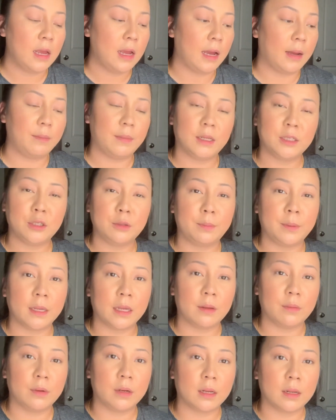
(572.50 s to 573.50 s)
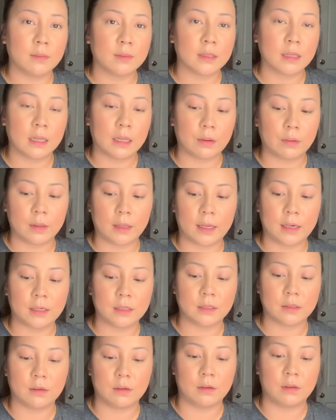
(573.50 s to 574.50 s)
I'm not too picky when it comes to liquid liner,
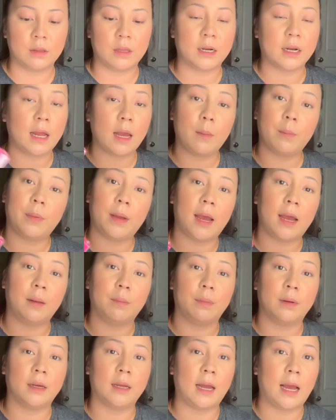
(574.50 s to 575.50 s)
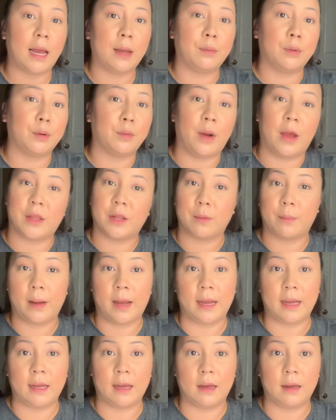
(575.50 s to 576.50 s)
so they're not bad, but I would rather
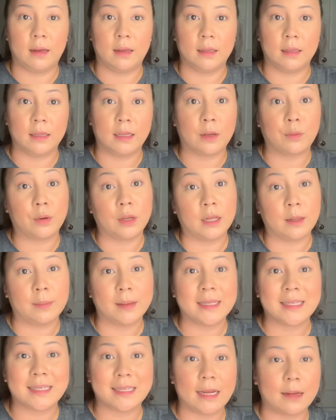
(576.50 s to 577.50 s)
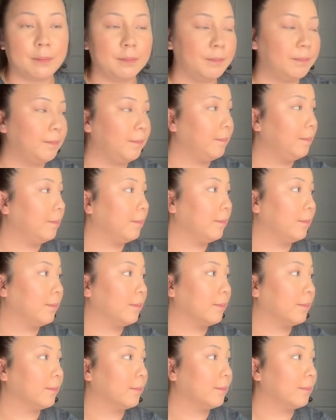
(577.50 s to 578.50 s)
buy a liquid lip instead.
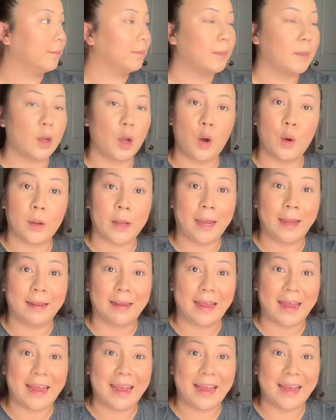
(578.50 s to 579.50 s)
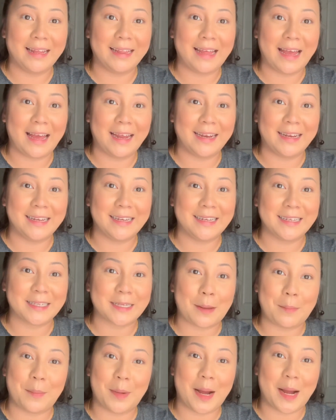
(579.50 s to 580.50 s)
Okay, and that is
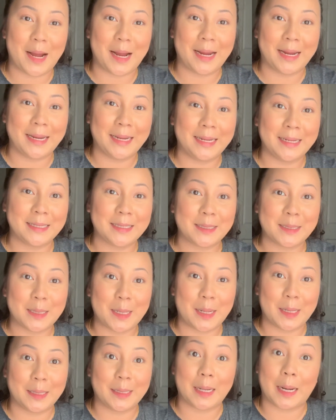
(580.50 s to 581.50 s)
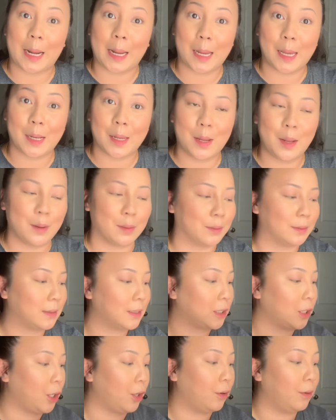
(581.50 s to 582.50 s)
my sign that I gotta go.
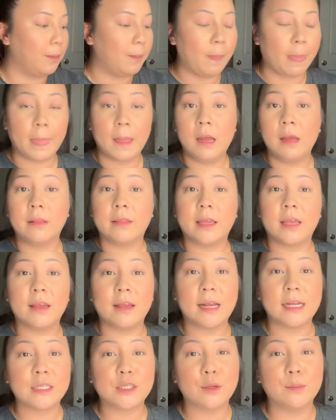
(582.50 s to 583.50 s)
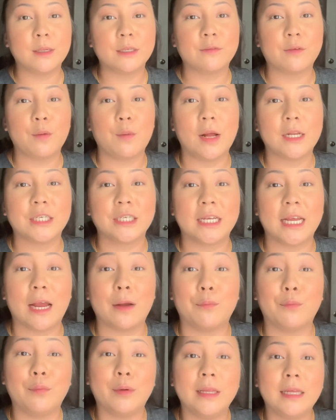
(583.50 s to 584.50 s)
So thank you guys so much for watching. I
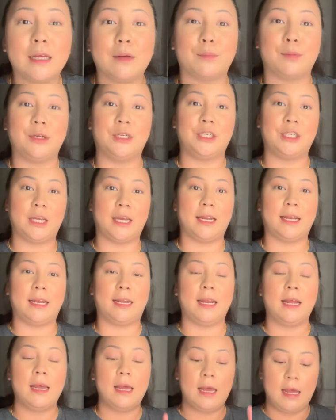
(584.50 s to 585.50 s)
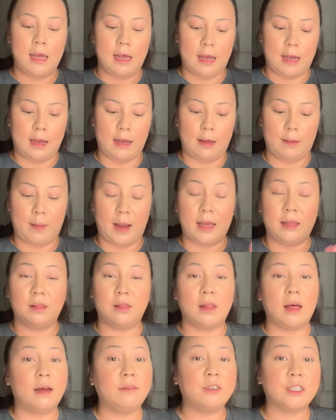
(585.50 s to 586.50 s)
really appreciate it. I
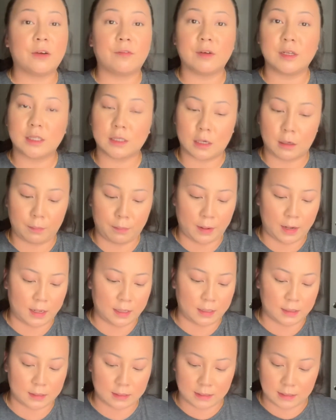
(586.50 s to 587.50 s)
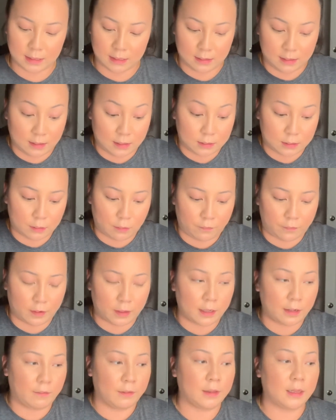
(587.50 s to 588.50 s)
love Jeffree Star products. I think so far
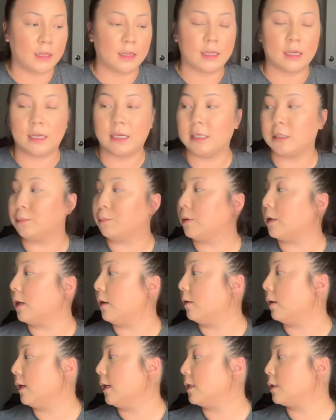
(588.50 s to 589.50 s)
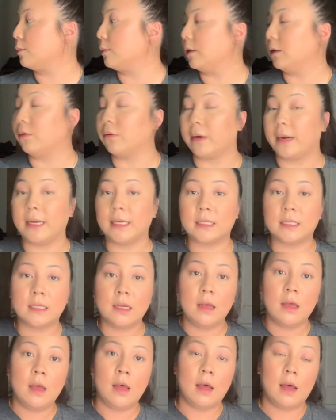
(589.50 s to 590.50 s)
everything that he's put out has been great.
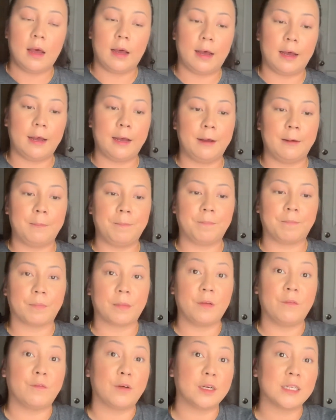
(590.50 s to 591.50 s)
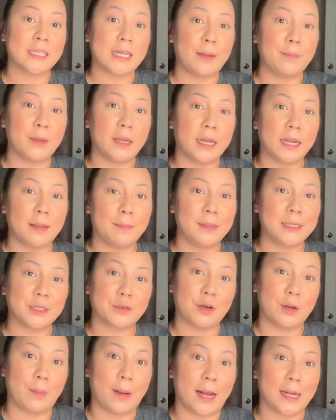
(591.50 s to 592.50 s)
First time getting a
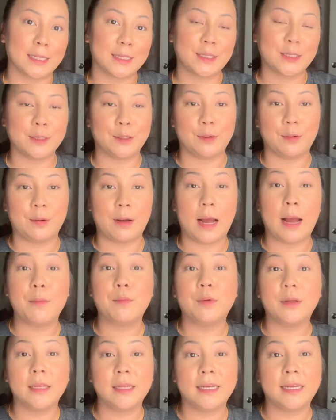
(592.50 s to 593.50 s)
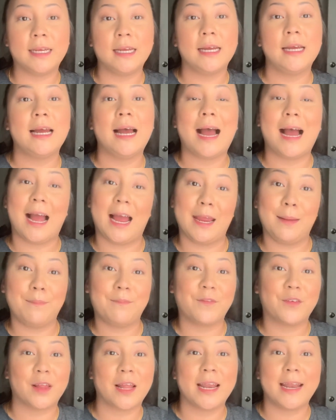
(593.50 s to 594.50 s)
mystery box, so I'm really hyped
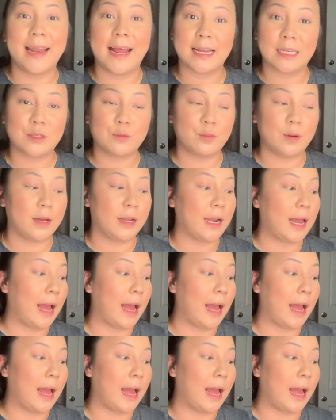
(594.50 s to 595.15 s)
for the next one.